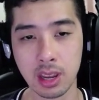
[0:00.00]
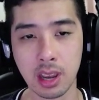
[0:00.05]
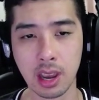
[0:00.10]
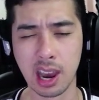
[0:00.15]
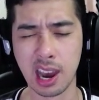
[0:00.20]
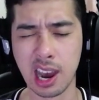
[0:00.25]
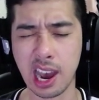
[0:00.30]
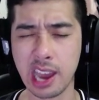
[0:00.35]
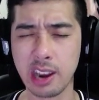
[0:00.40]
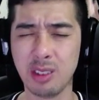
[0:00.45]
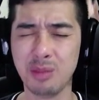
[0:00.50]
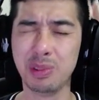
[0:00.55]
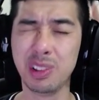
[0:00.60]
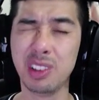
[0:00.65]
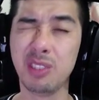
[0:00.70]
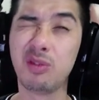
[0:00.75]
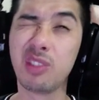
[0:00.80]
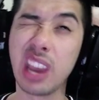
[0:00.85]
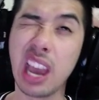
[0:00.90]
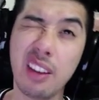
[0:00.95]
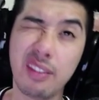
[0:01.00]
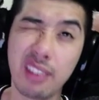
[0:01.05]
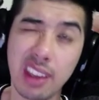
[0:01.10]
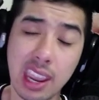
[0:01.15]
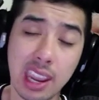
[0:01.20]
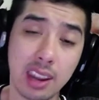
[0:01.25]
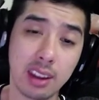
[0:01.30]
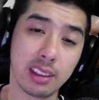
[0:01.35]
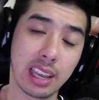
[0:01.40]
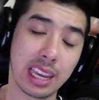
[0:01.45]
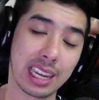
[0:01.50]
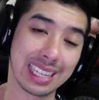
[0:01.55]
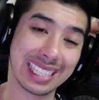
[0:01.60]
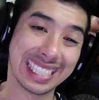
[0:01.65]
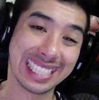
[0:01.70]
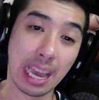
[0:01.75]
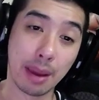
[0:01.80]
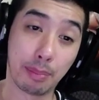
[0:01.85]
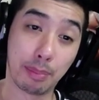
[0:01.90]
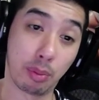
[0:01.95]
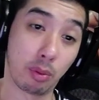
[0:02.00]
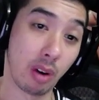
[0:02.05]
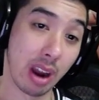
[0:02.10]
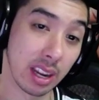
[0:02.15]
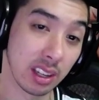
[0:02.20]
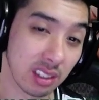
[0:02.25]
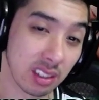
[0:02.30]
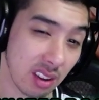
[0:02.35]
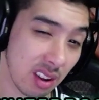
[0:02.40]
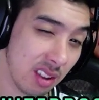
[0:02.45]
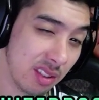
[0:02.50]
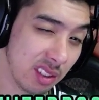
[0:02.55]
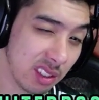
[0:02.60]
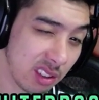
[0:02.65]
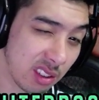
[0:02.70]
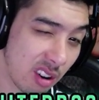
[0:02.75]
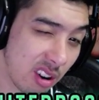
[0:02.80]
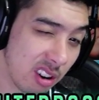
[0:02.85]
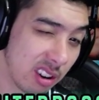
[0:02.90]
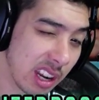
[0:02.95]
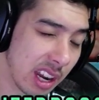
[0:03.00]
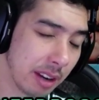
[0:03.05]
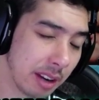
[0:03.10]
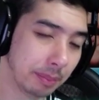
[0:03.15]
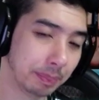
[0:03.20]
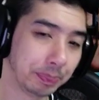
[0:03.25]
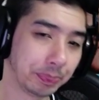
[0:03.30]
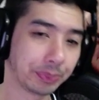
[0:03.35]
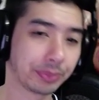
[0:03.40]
Uh, I don't believe we have a like a set price on this card yet.